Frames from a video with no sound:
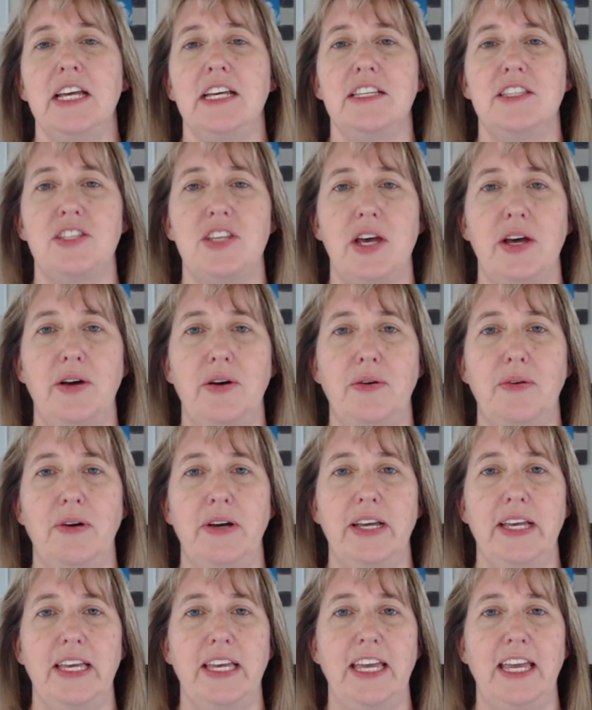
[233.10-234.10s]

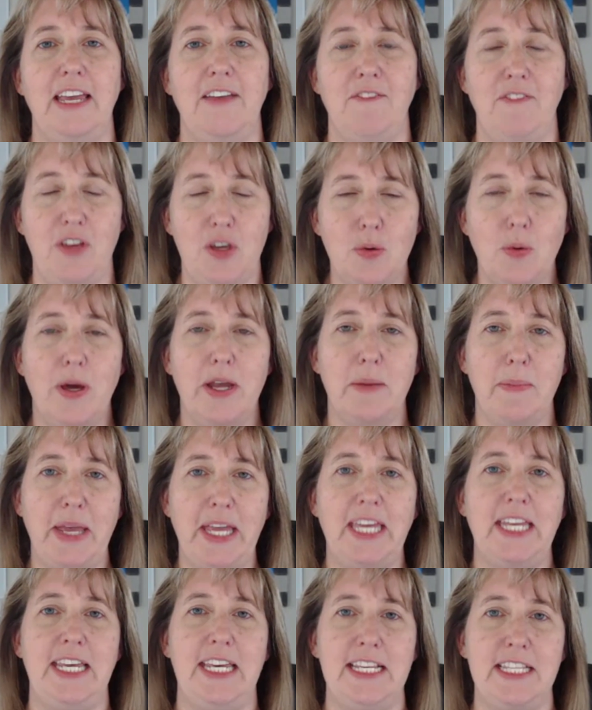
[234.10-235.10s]
So if you want to
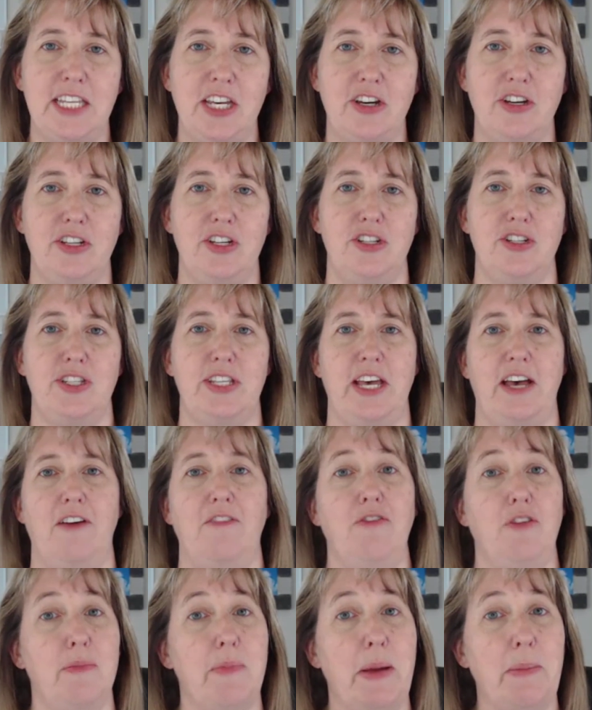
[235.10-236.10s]
make it easier on
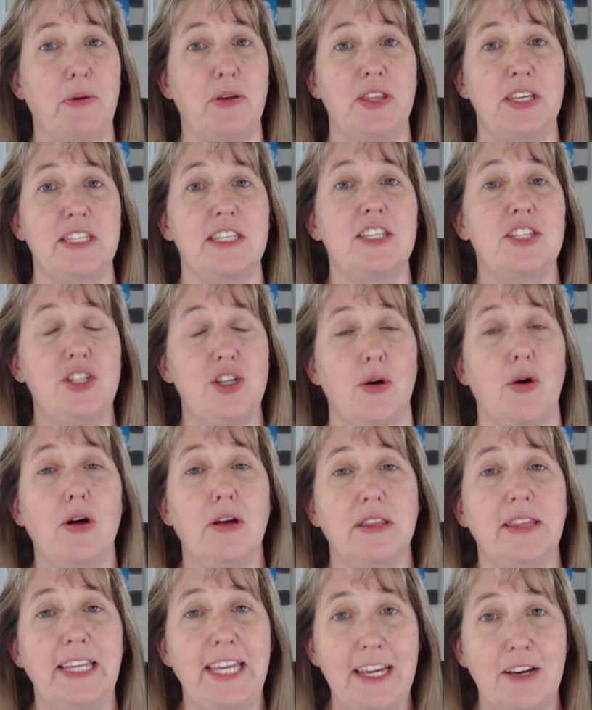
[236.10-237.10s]
yourself, remember this is
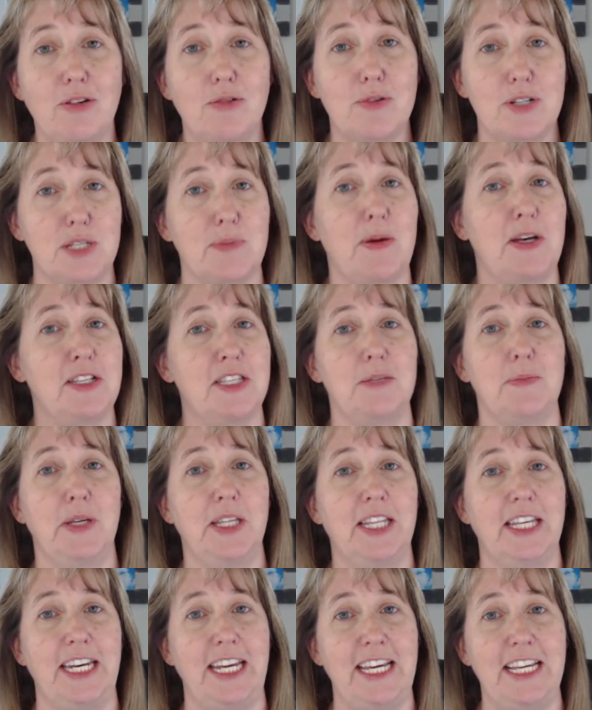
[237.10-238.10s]
your legal
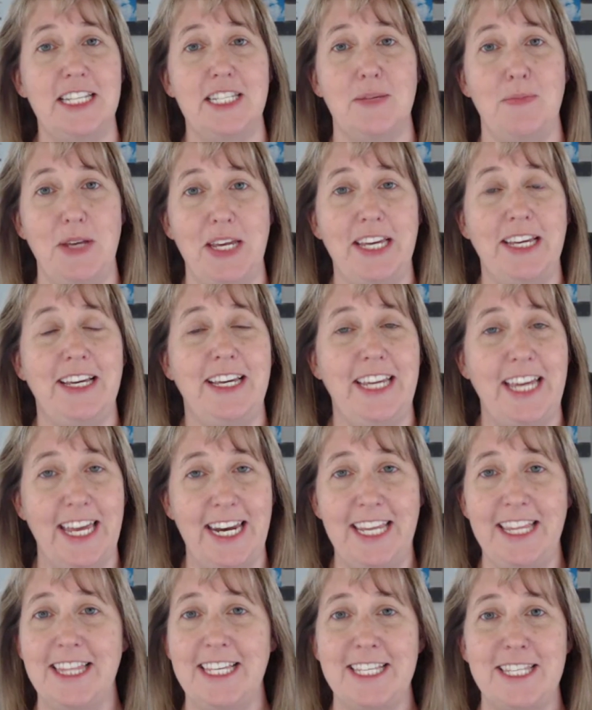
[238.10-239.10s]
responsibility to be
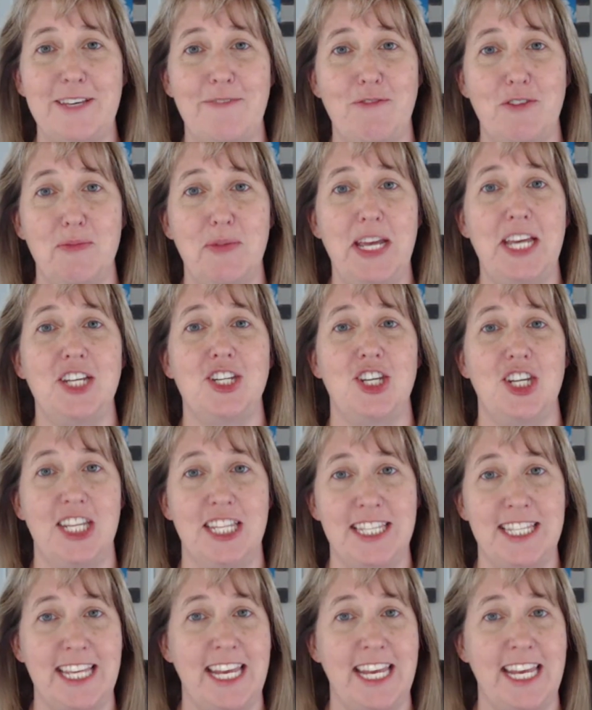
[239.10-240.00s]
getting this information and